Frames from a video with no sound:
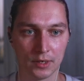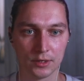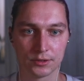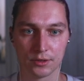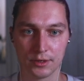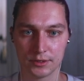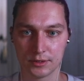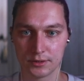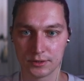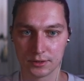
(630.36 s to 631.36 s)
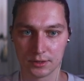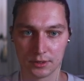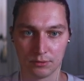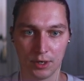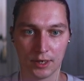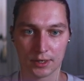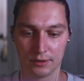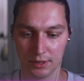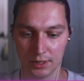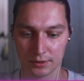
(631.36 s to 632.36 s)
So this is really
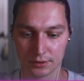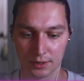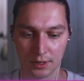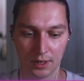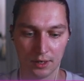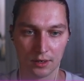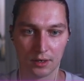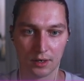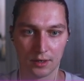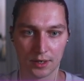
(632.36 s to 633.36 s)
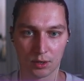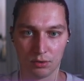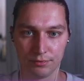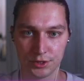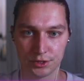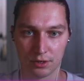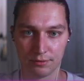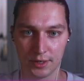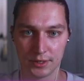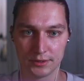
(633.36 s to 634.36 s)
convenient. The cool feature
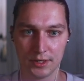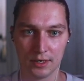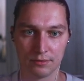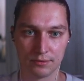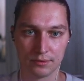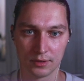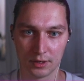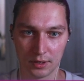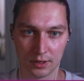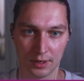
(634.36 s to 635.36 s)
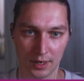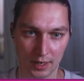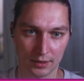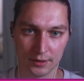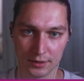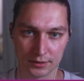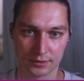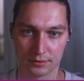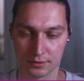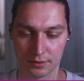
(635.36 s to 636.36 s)
of ASDF and
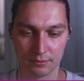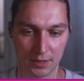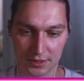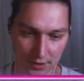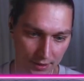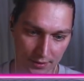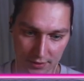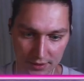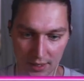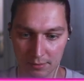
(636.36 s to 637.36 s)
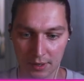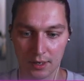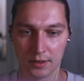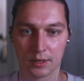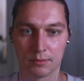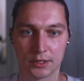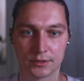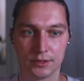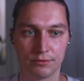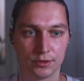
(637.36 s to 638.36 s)
this basically the same thing
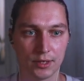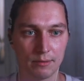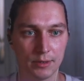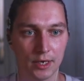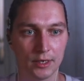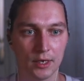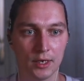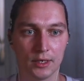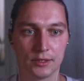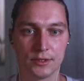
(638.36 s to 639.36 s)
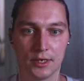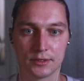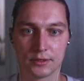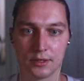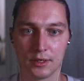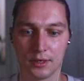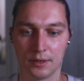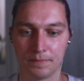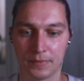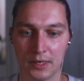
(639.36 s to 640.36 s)
but different API is that
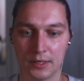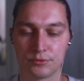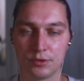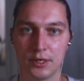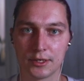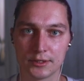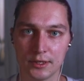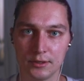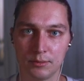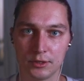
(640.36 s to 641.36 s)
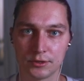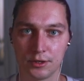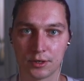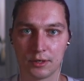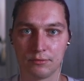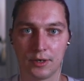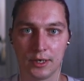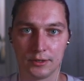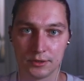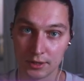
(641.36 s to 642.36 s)
it's really extendable, so you can
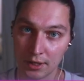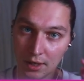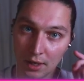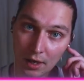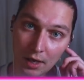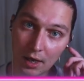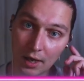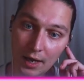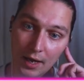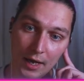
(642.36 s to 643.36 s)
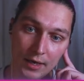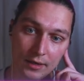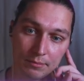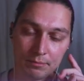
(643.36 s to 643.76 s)
find any